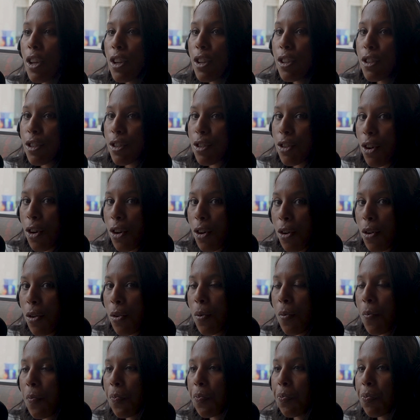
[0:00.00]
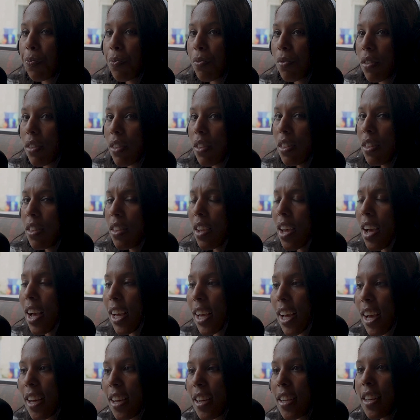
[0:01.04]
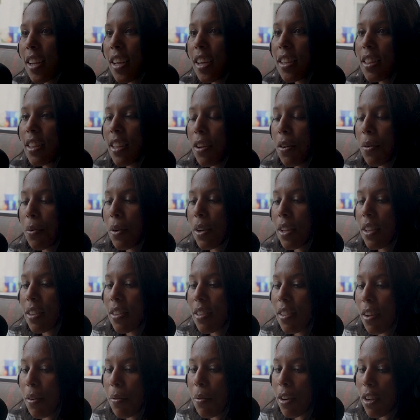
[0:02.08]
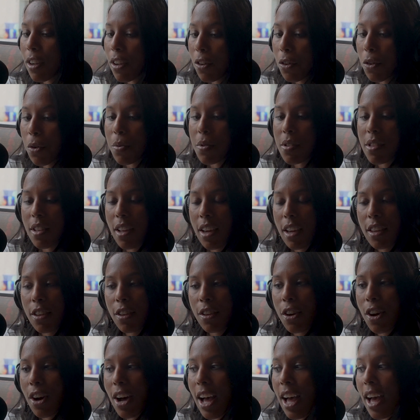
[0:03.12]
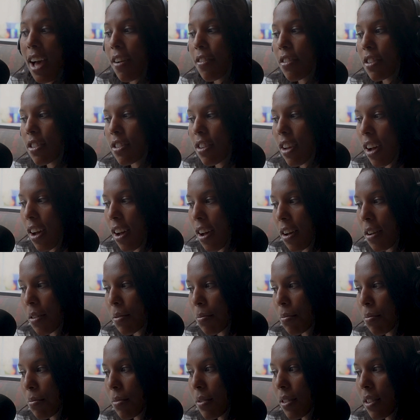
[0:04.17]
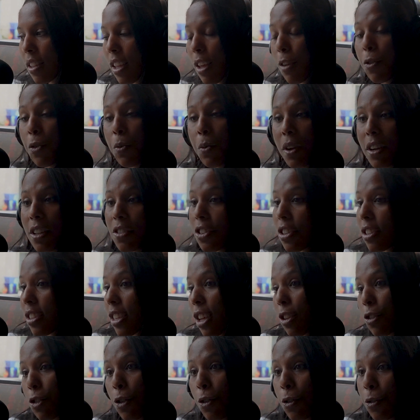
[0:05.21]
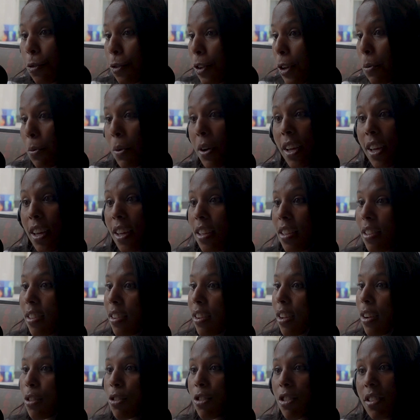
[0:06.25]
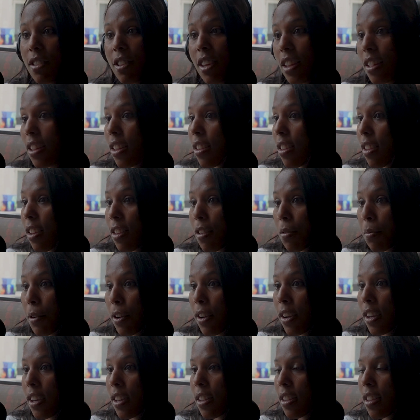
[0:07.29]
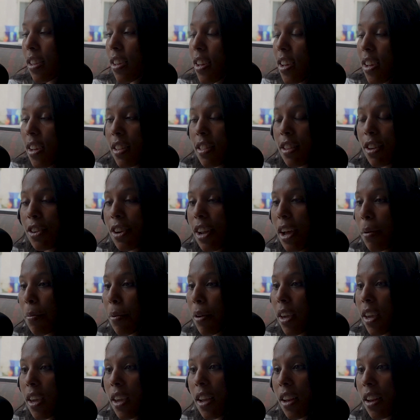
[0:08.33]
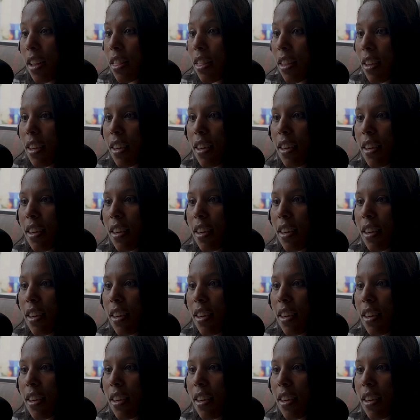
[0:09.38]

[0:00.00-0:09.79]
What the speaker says: So I got connected with someone who was like, you know, I have a job if you want to just get your feet wet. You know, just get this experience. They're not paying anything.